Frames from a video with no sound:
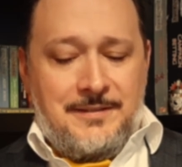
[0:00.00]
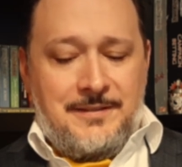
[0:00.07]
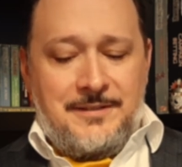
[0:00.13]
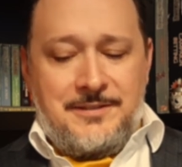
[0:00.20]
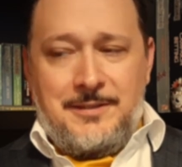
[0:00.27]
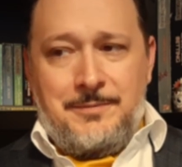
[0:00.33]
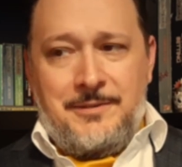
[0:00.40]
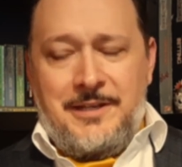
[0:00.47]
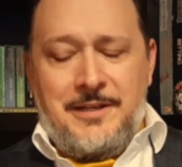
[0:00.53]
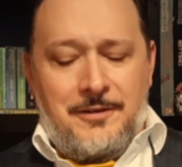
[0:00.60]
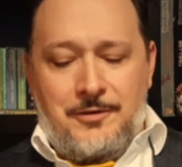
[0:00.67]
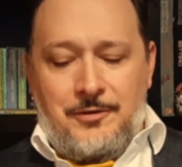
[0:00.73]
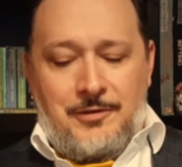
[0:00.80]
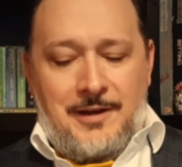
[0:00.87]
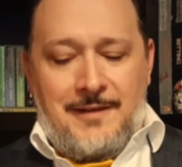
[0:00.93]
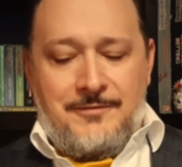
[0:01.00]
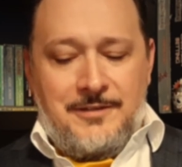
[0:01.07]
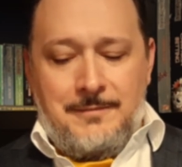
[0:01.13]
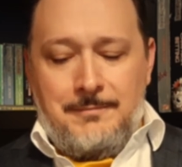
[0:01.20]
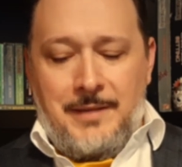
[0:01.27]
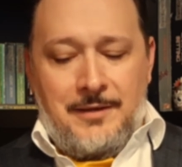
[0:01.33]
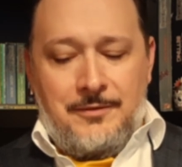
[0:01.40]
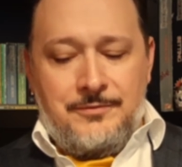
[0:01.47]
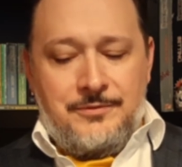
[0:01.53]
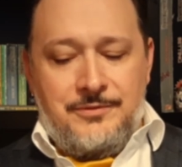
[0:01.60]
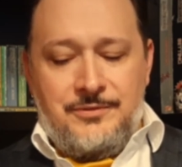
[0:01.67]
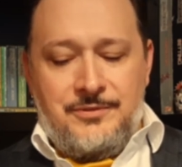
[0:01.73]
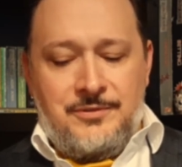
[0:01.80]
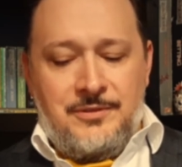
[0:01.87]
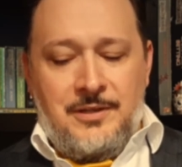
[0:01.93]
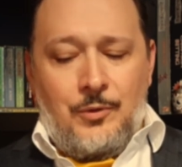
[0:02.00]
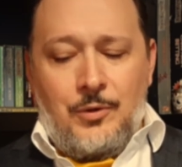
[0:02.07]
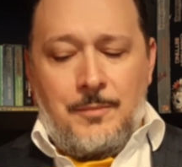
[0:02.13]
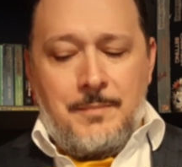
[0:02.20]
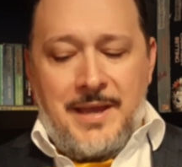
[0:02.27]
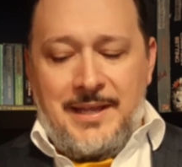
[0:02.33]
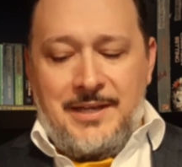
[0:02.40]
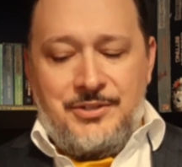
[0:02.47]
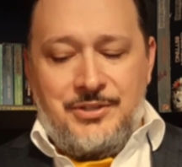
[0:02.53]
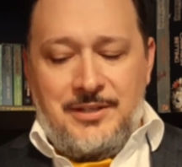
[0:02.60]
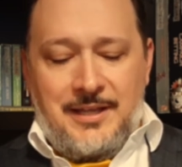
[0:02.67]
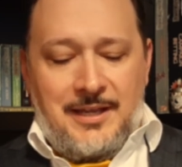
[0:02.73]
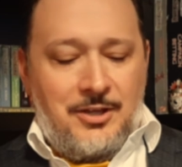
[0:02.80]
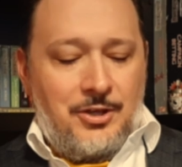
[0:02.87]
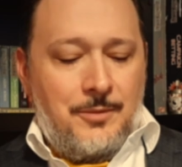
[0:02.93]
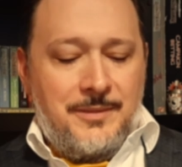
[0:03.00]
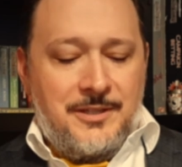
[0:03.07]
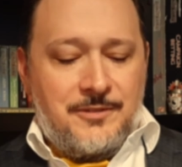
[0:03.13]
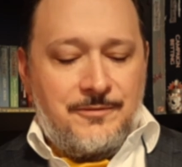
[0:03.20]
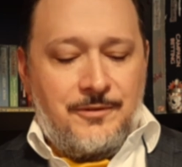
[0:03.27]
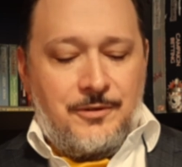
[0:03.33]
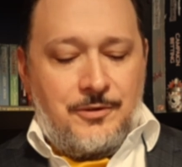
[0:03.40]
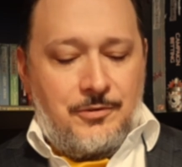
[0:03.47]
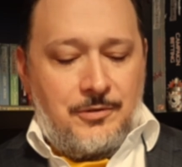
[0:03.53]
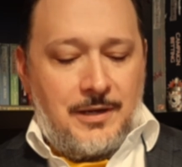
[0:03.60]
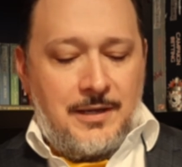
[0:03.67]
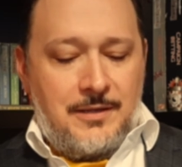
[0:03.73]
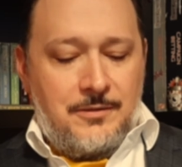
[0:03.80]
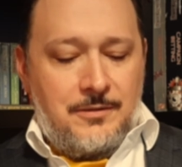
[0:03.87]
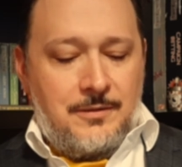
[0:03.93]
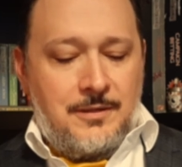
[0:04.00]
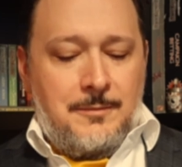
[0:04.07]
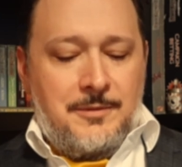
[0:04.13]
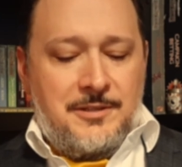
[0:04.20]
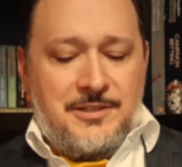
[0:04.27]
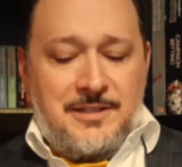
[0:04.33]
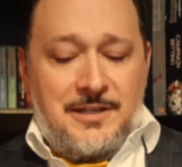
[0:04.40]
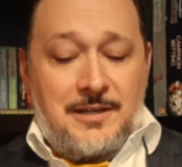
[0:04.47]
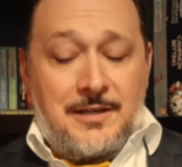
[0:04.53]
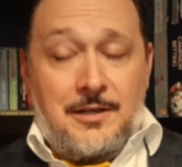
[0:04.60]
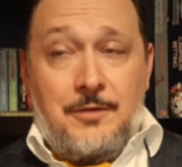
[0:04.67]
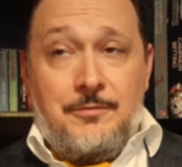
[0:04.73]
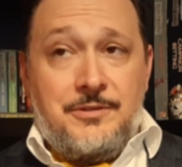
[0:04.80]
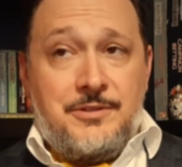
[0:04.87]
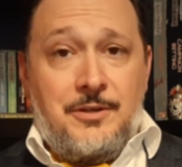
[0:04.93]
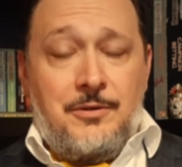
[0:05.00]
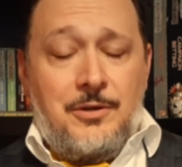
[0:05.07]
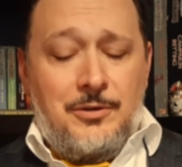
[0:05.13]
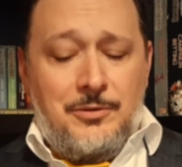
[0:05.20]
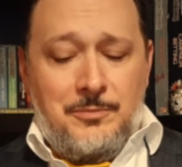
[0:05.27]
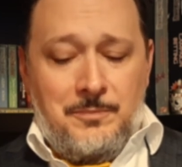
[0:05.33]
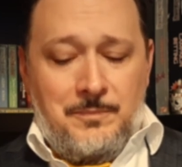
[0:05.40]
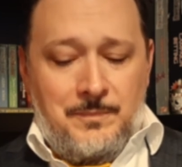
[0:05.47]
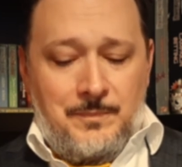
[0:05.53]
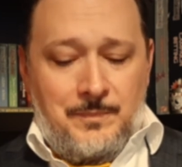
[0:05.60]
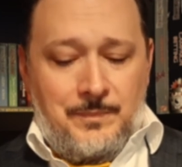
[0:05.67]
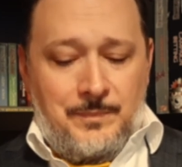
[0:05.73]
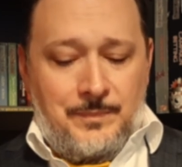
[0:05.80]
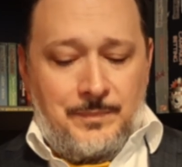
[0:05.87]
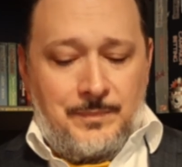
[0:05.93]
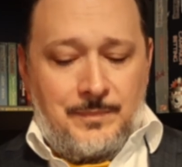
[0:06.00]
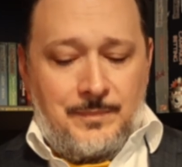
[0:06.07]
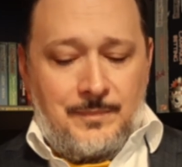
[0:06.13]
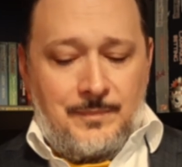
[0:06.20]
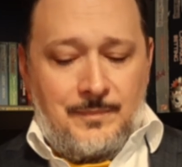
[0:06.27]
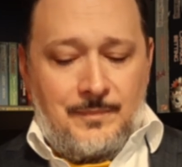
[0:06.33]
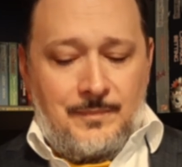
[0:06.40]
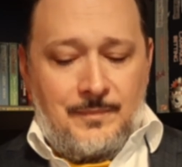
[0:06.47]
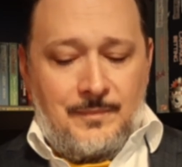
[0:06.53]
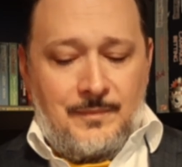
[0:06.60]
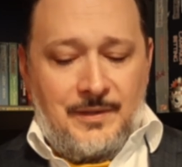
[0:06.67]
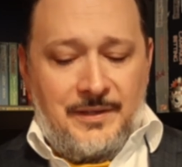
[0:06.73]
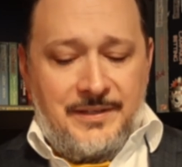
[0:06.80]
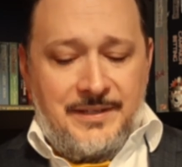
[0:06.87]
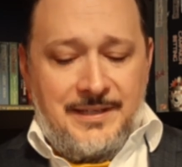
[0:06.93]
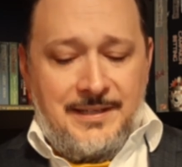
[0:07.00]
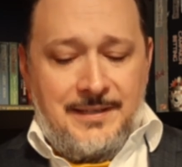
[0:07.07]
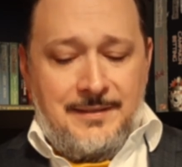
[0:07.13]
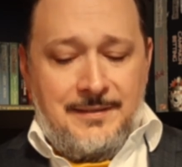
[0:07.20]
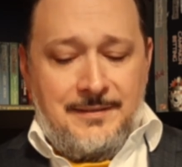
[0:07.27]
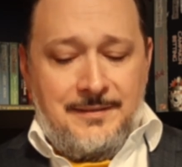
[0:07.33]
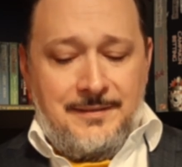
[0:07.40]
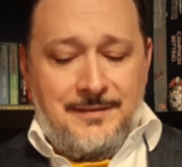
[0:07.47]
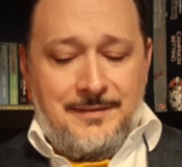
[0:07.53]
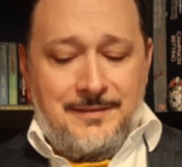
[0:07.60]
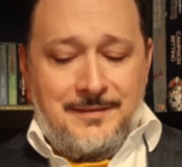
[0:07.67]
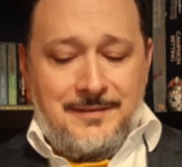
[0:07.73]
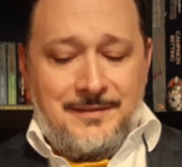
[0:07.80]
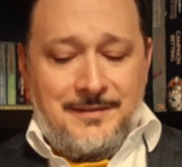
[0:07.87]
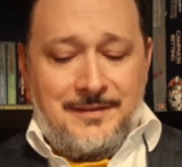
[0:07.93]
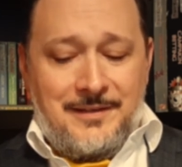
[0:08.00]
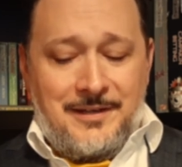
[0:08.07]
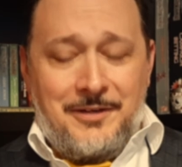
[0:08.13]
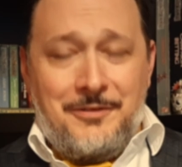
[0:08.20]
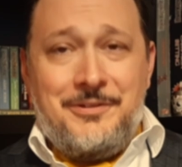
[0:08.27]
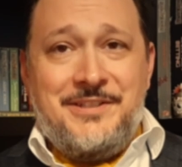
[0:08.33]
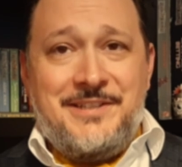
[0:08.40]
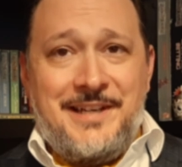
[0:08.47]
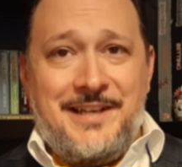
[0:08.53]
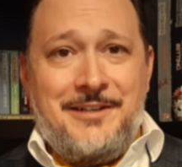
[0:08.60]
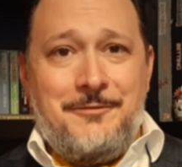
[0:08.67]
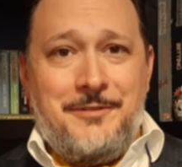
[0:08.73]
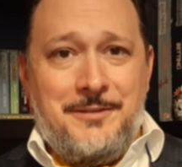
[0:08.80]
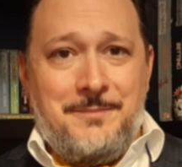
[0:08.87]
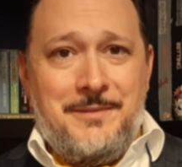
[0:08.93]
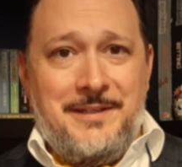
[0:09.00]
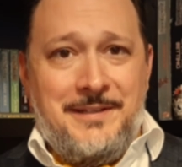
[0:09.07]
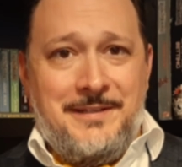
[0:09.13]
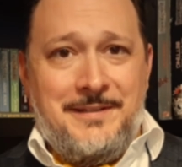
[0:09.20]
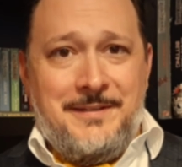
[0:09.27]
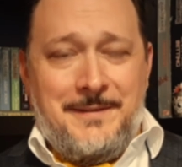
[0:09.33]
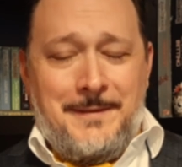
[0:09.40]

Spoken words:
Not simply here crafting mountains or managing the elements for the Creator, because then I could always go home. Indeed, I always had it with me.